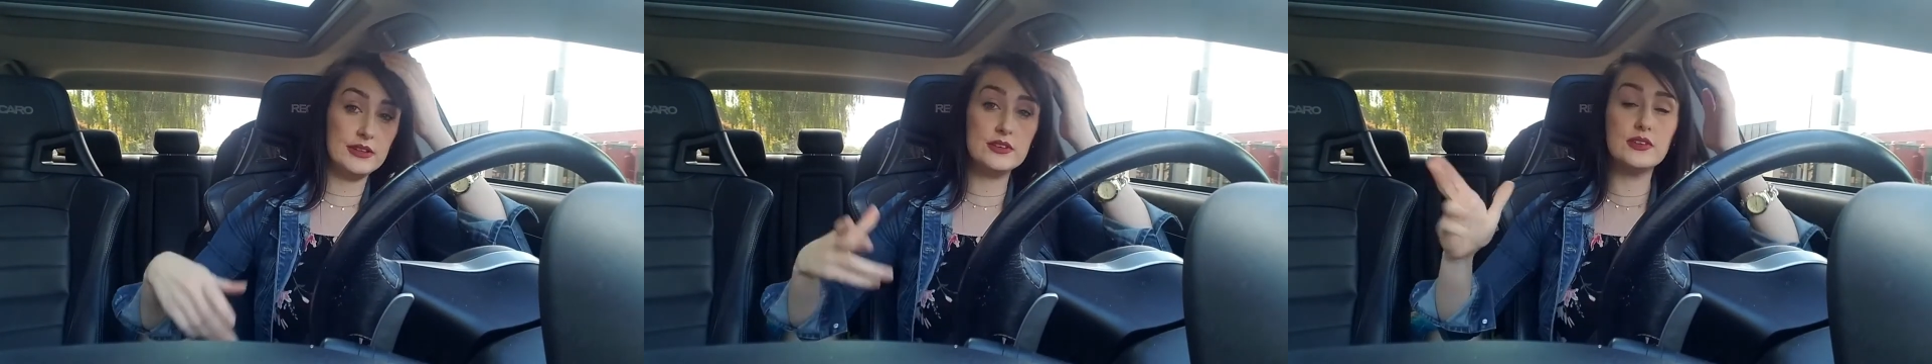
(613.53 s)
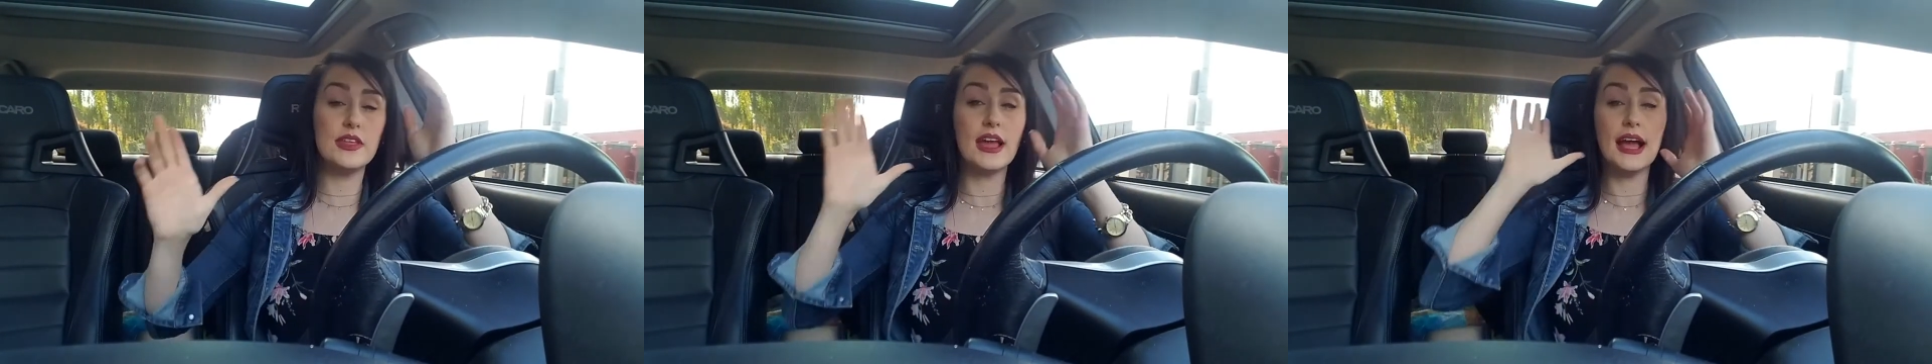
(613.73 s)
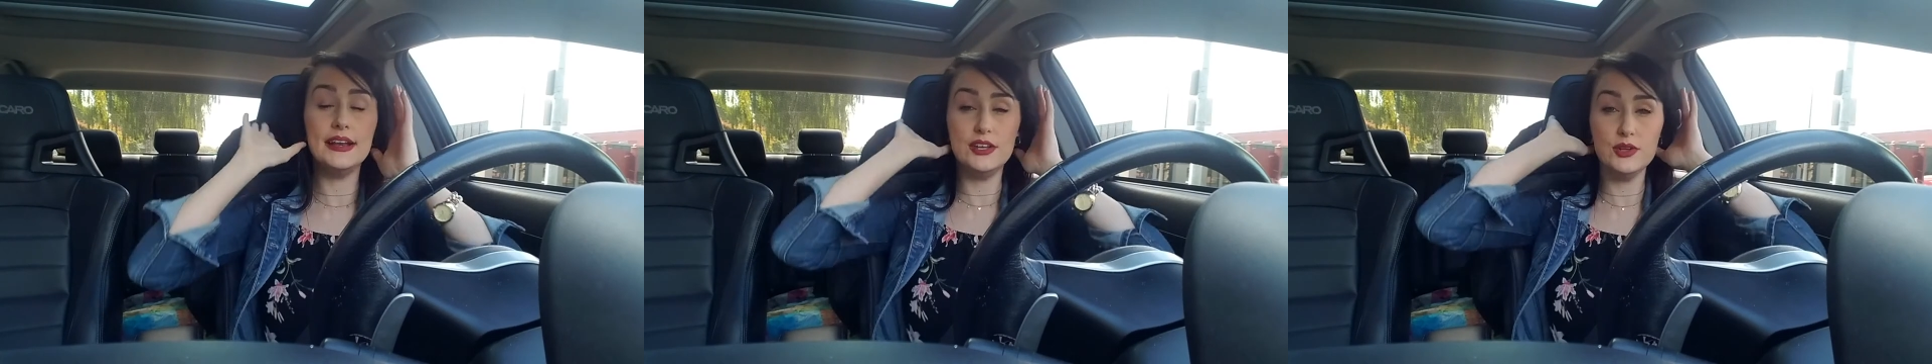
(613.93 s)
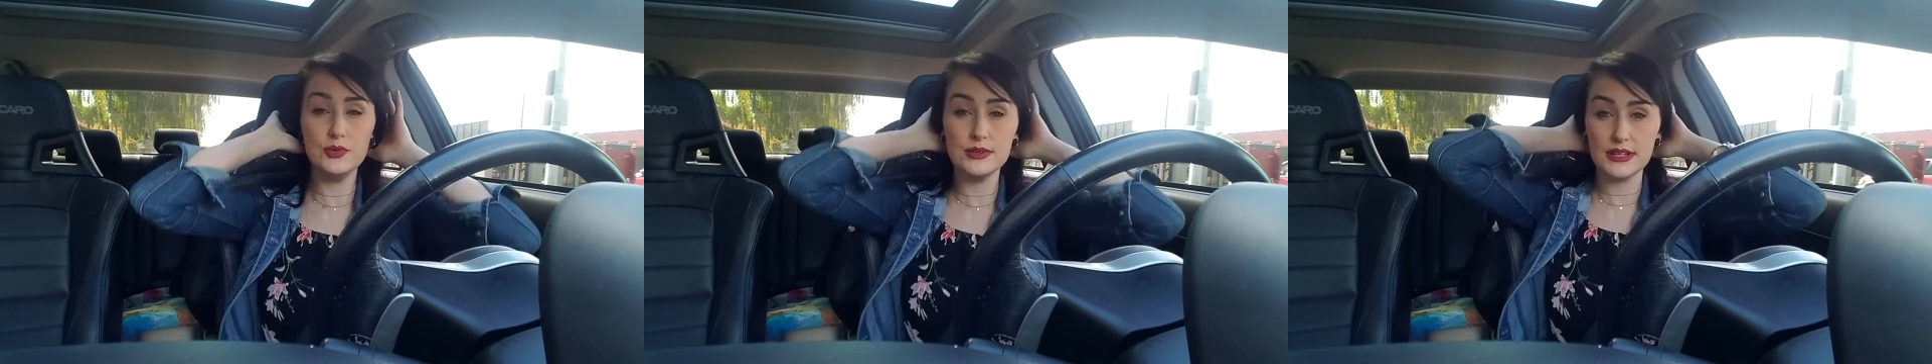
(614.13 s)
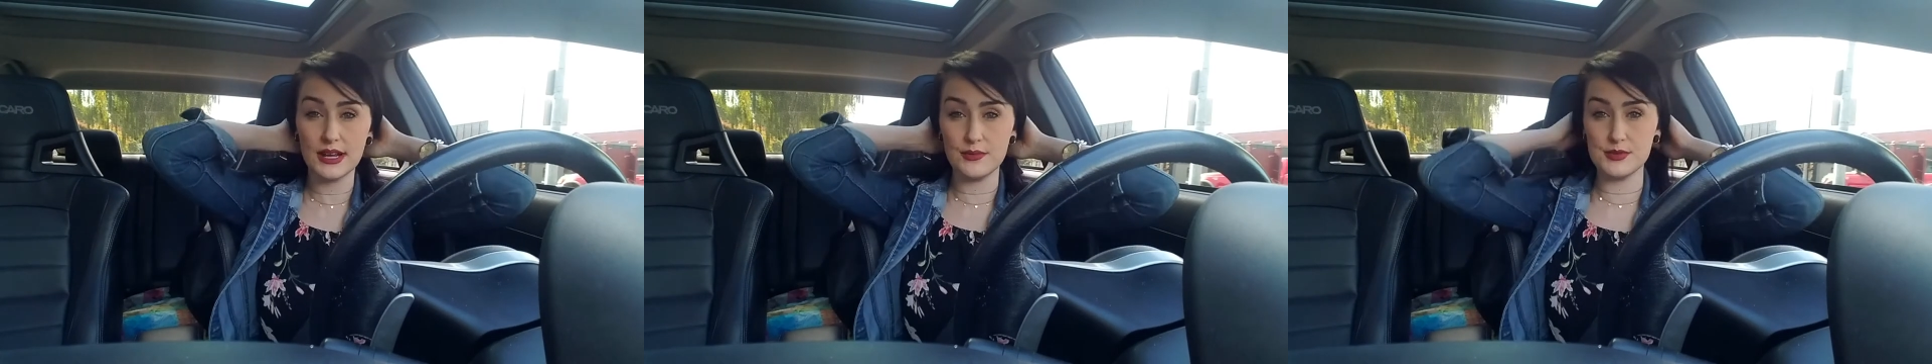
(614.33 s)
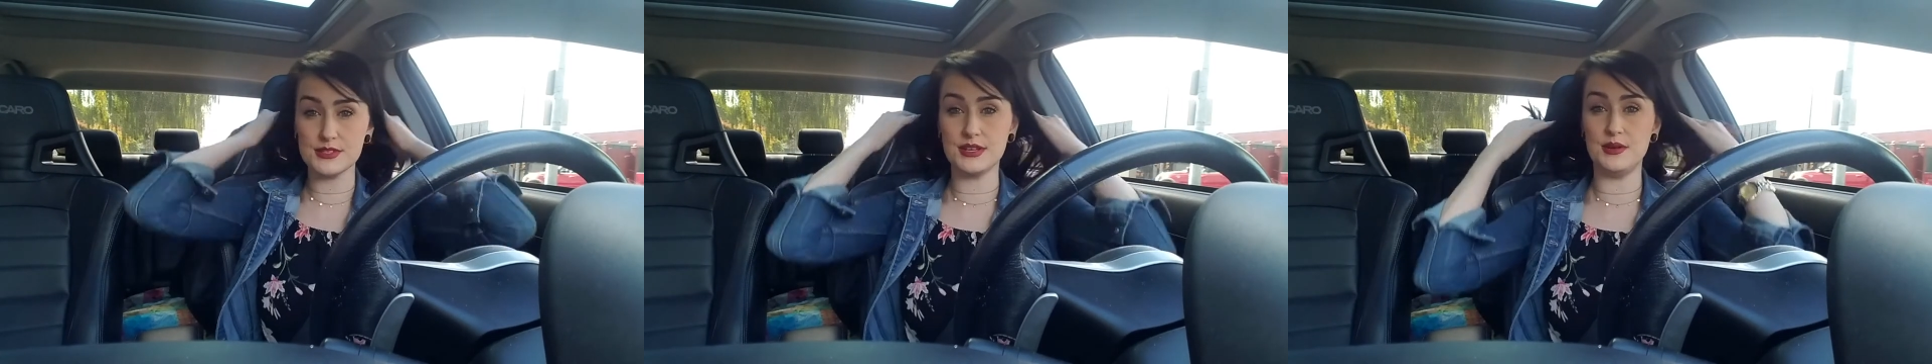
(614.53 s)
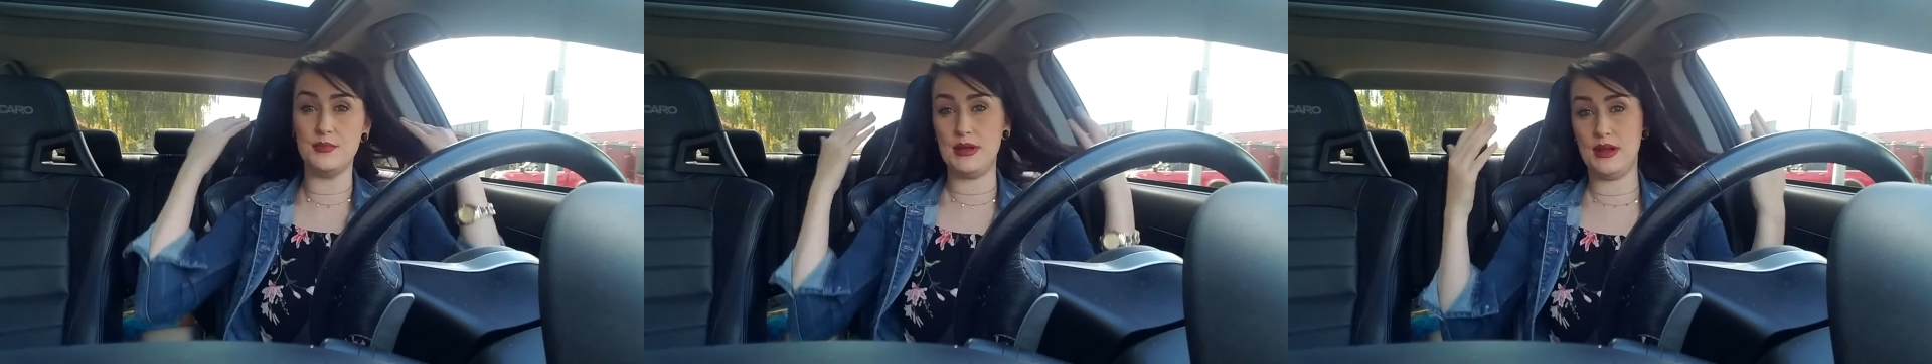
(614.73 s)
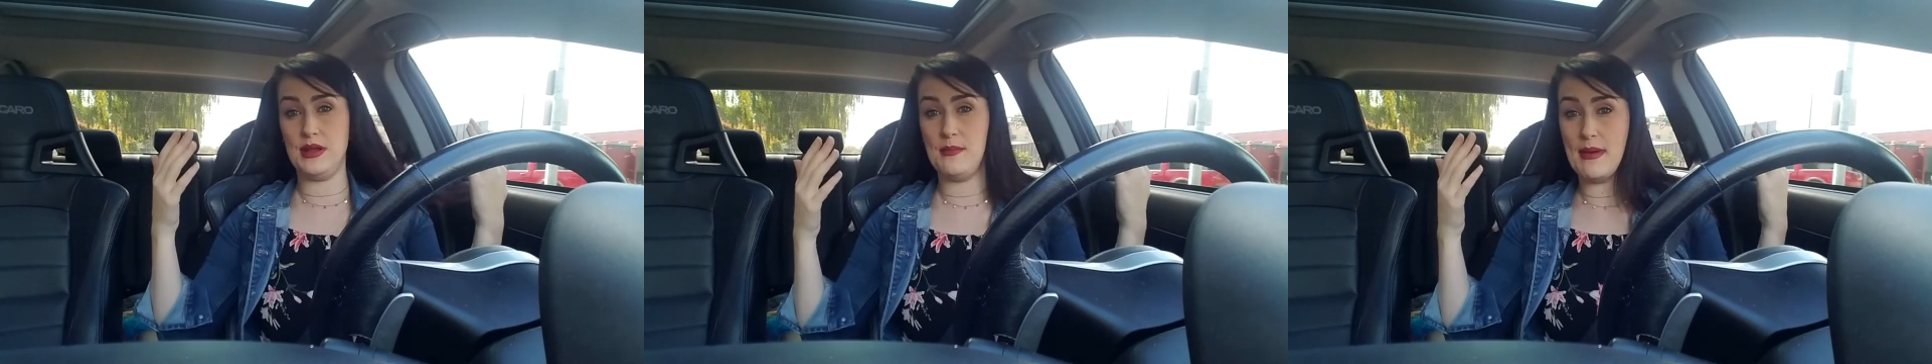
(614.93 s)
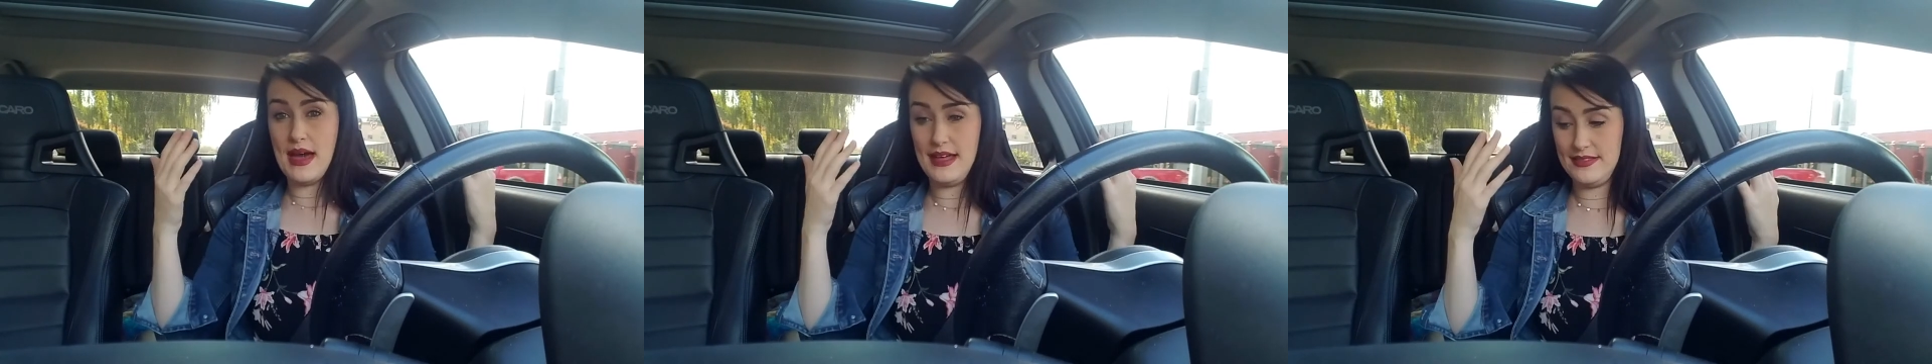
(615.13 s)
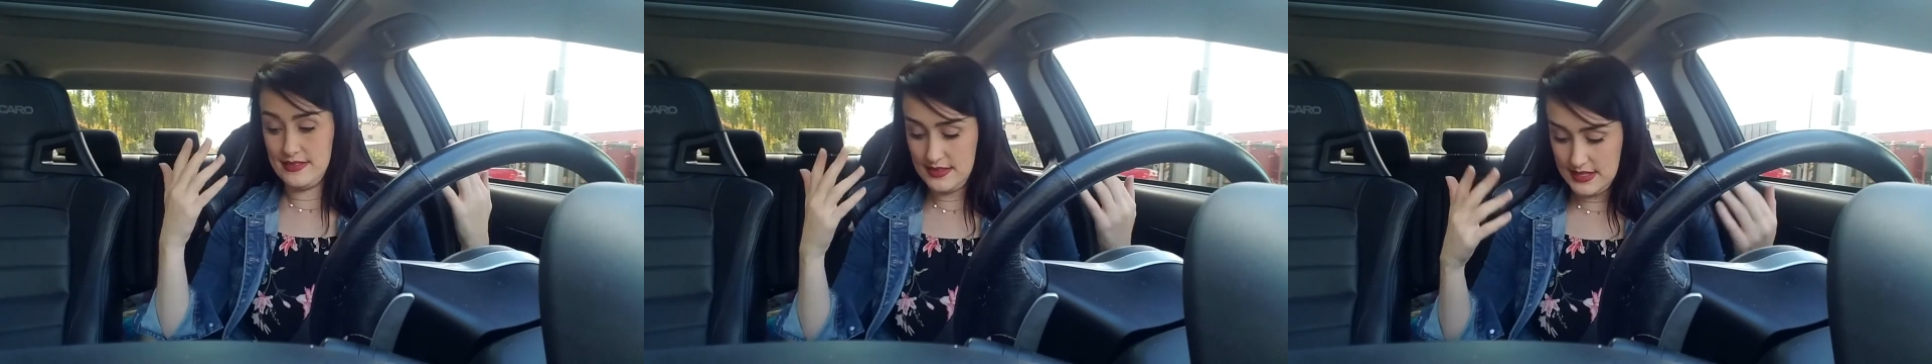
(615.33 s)
Literally, I knew that I was gonna marry
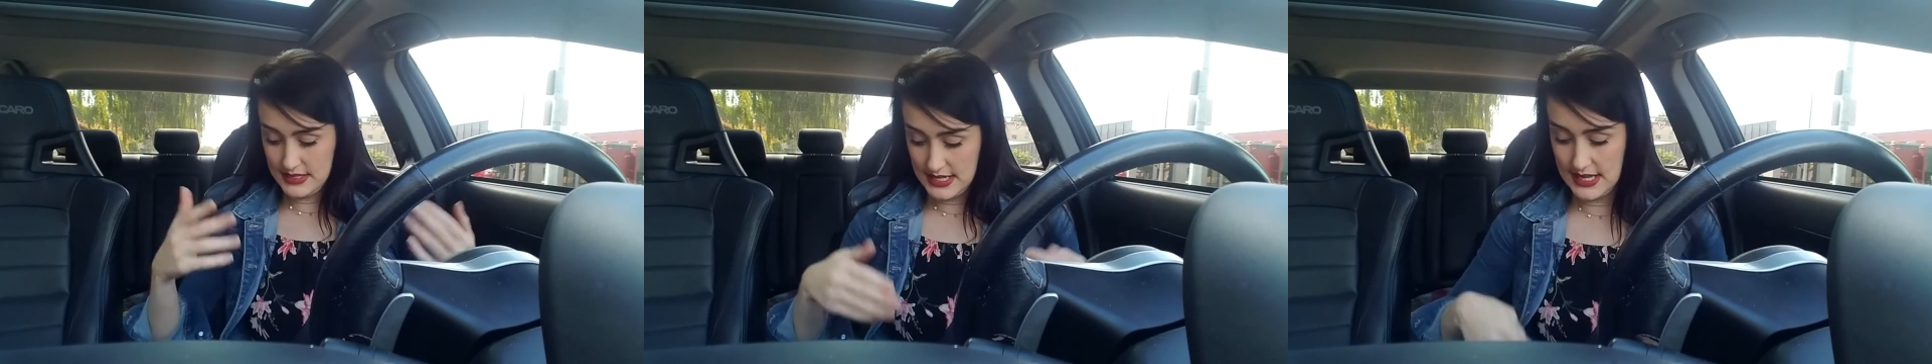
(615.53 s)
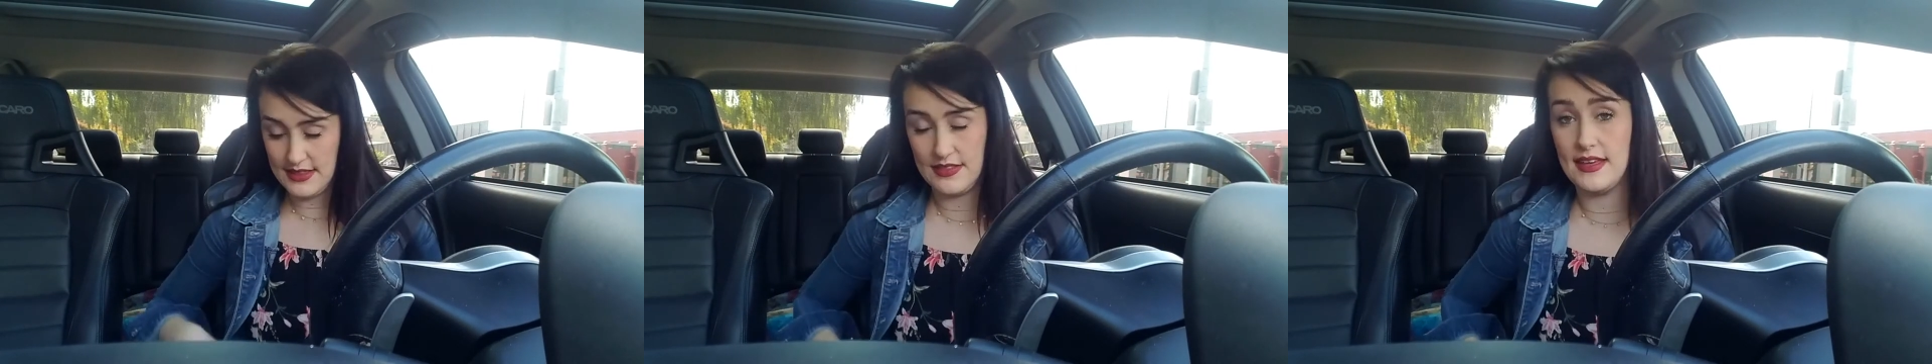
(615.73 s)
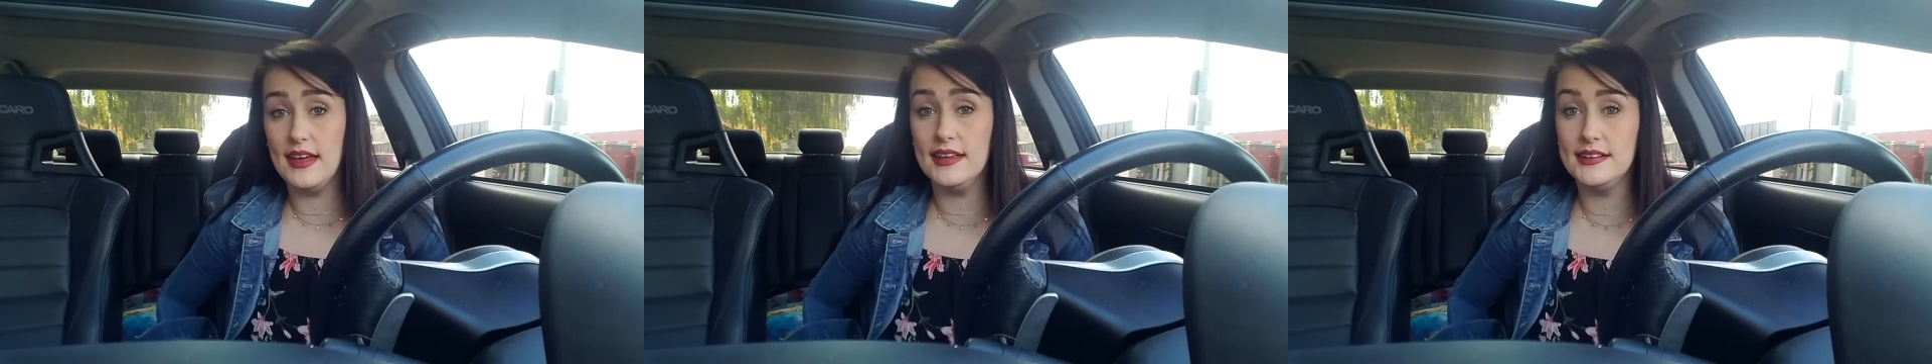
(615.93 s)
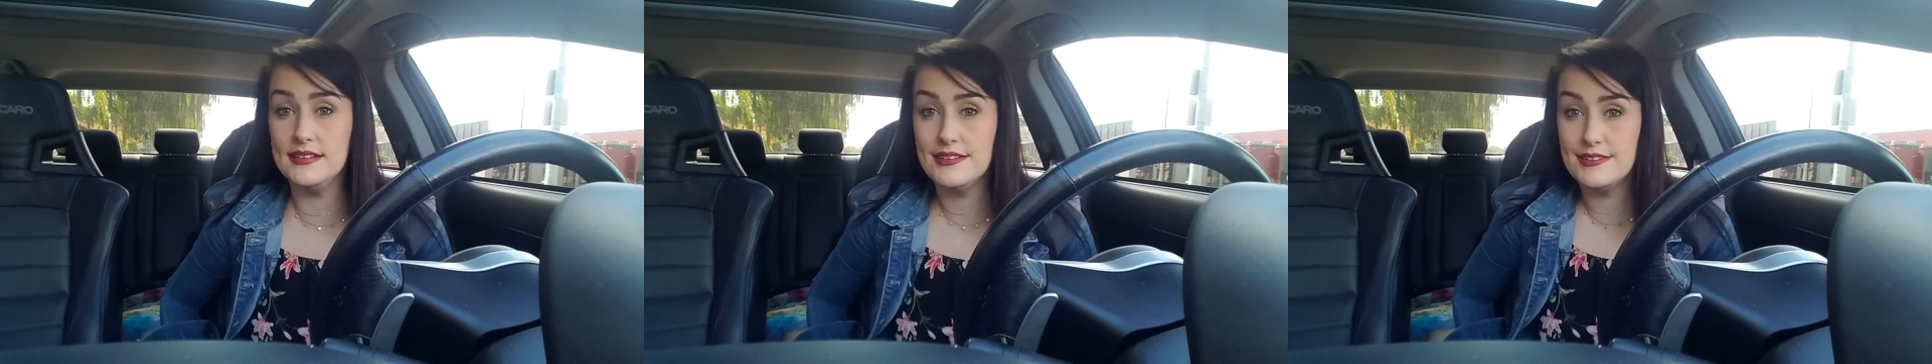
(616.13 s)
Matt the day that